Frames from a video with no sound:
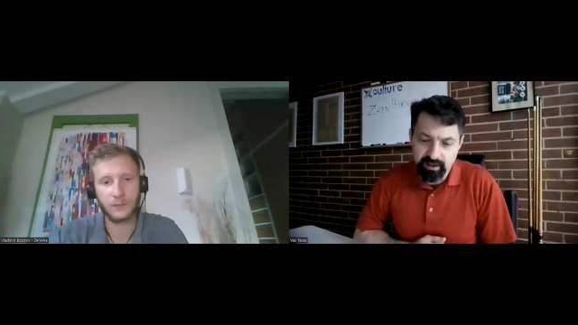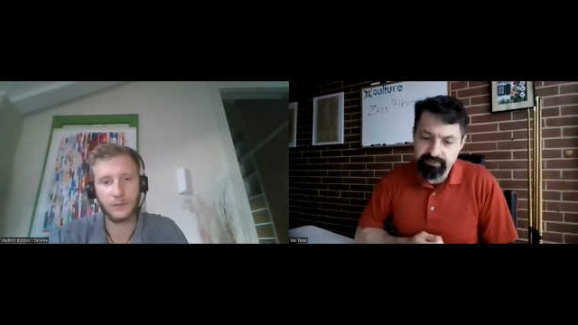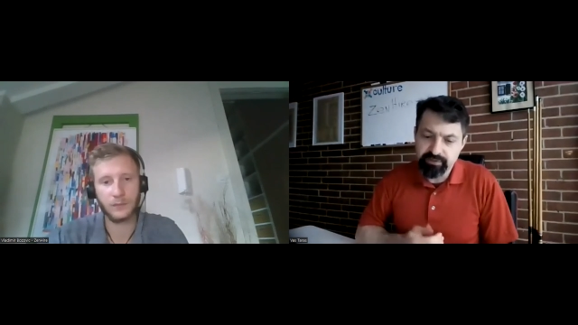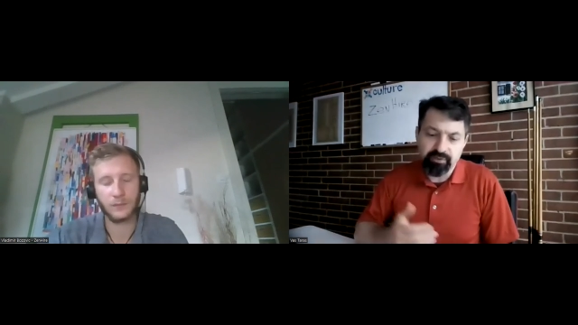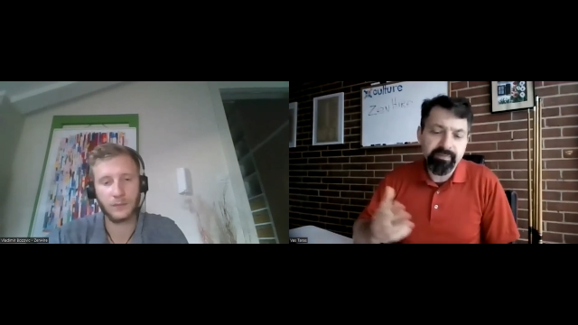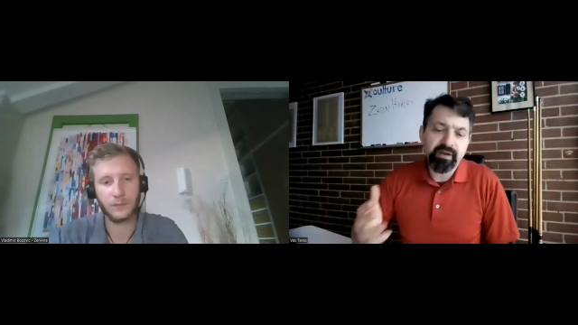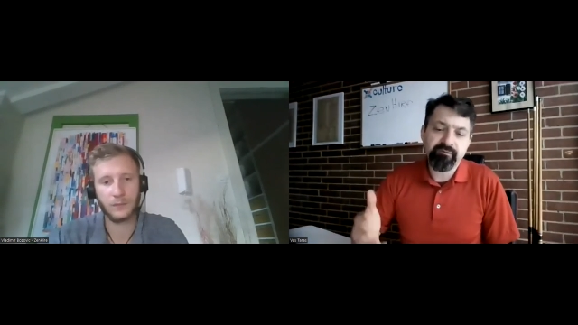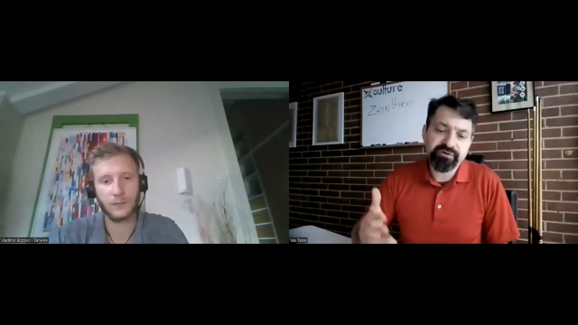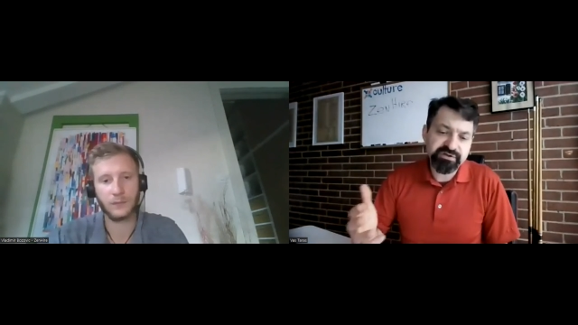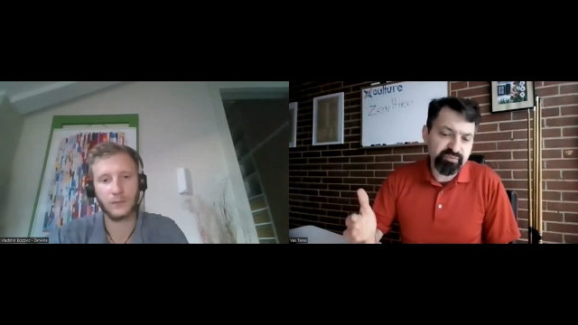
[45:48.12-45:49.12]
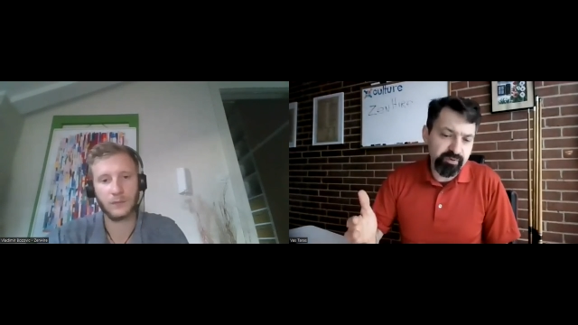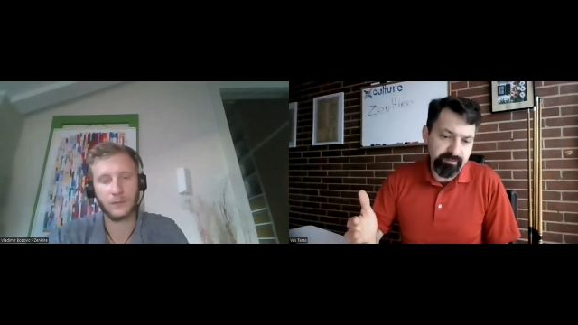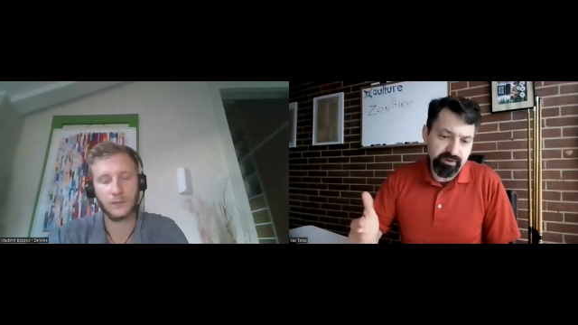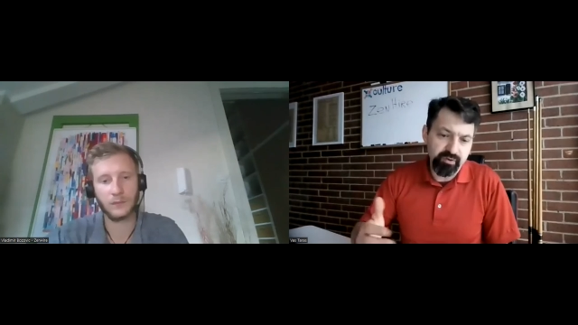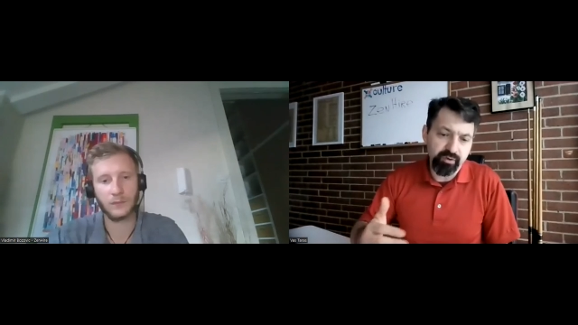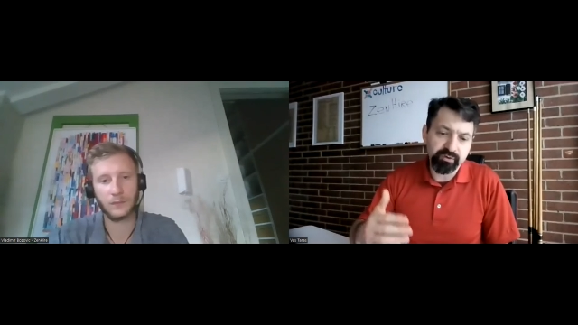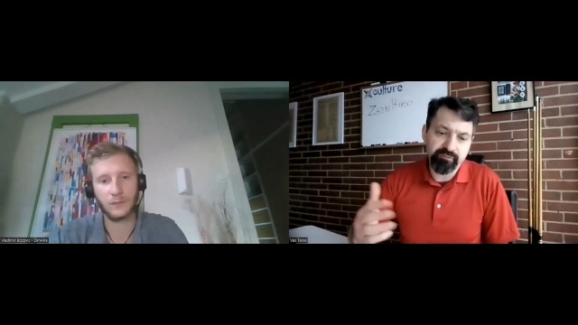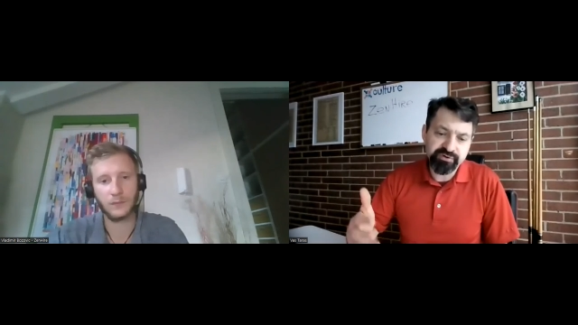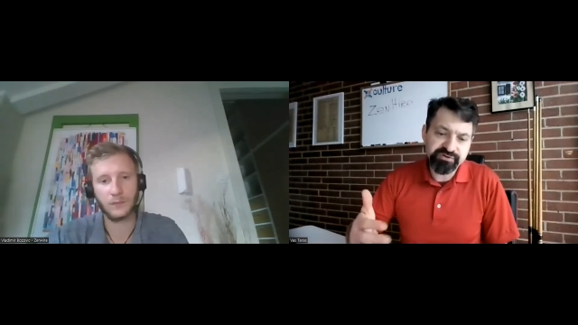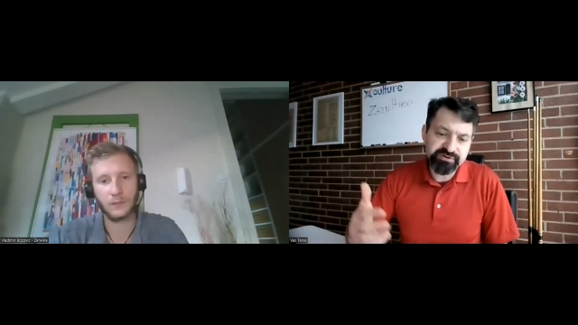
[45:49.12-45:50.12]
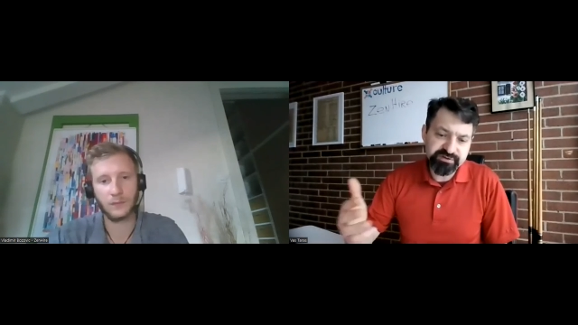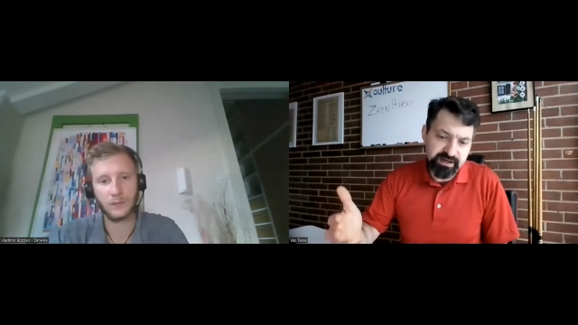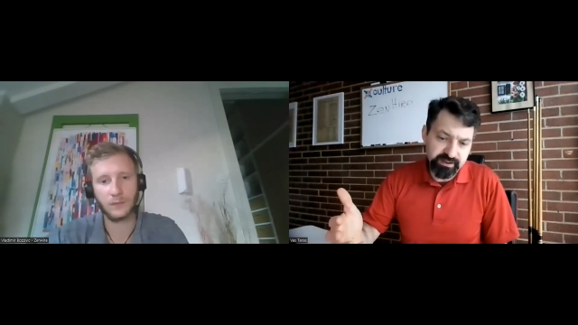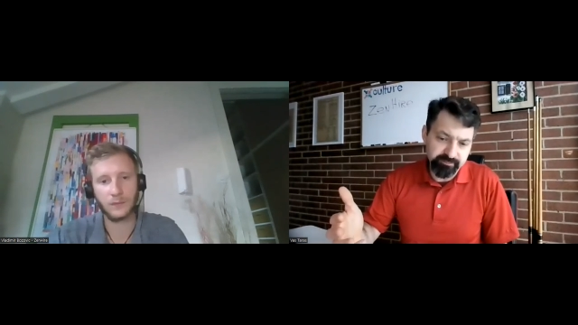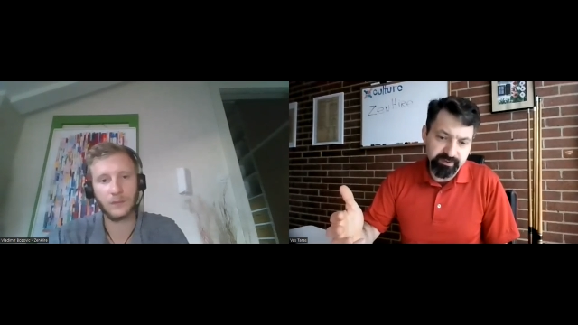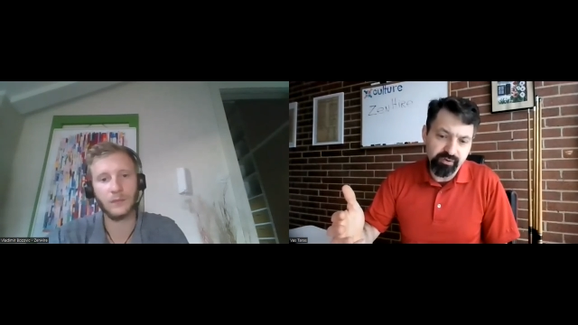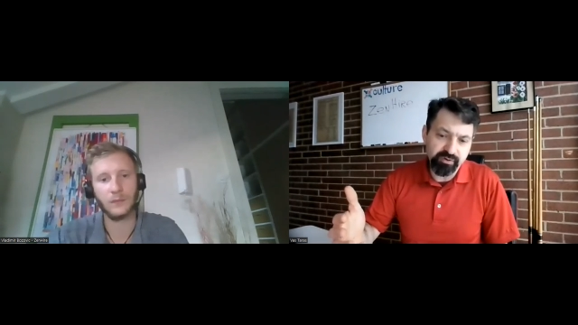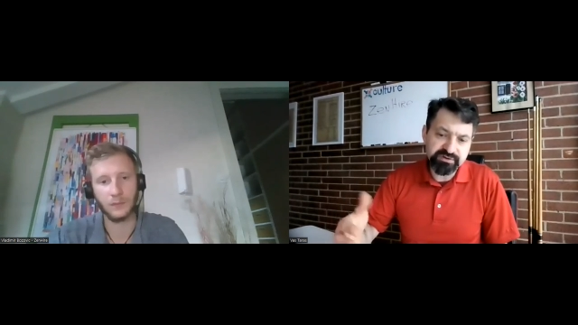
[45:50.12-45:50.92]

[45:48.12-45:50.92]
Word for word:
Speaker 1: uh, you know men versus women old versus young but mm-hmm.